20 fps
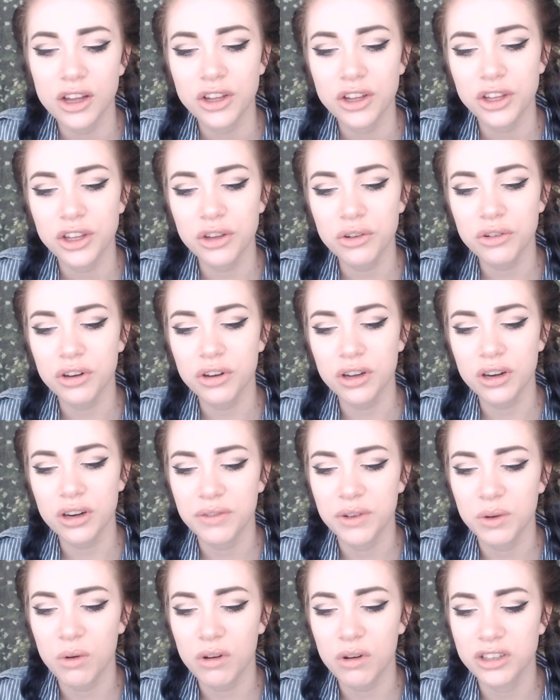"You could if
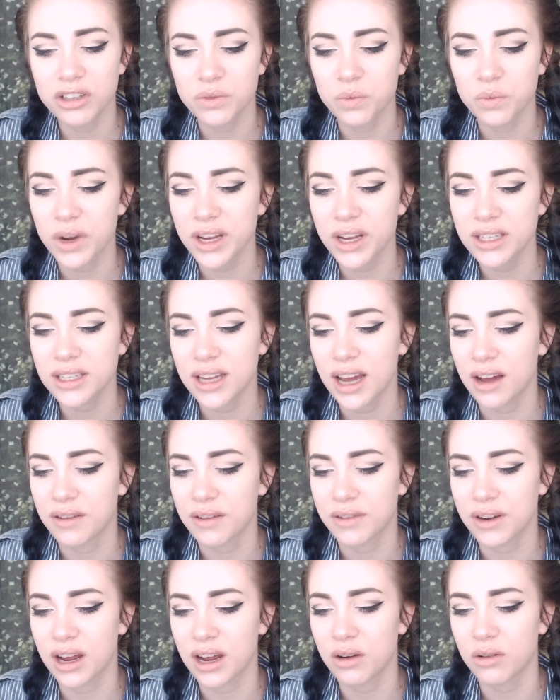you wanted to waste half
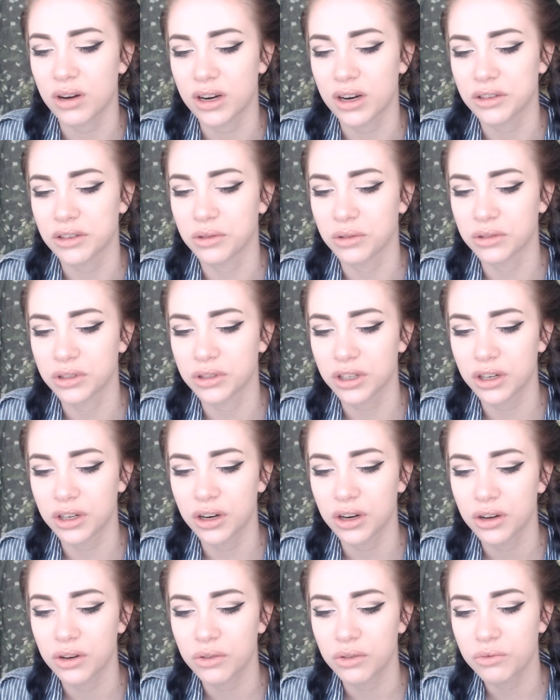an hour," I told her.
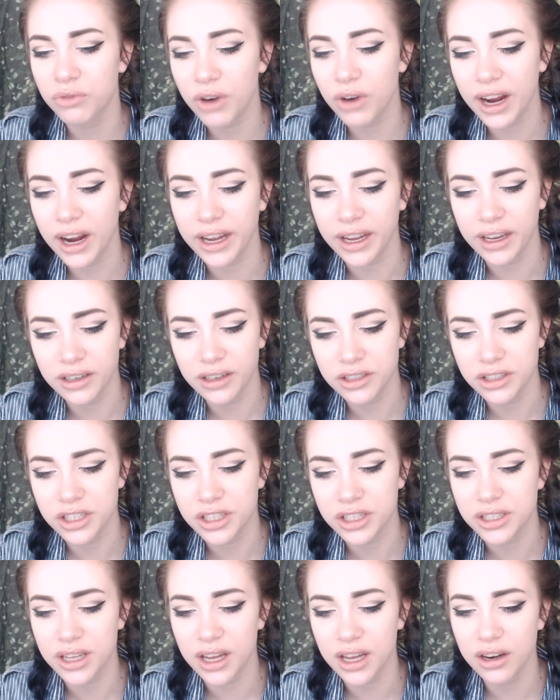"Right," she
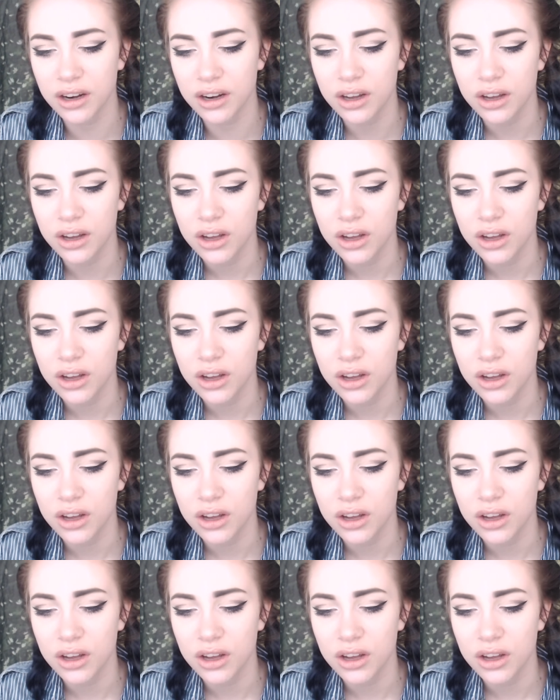said.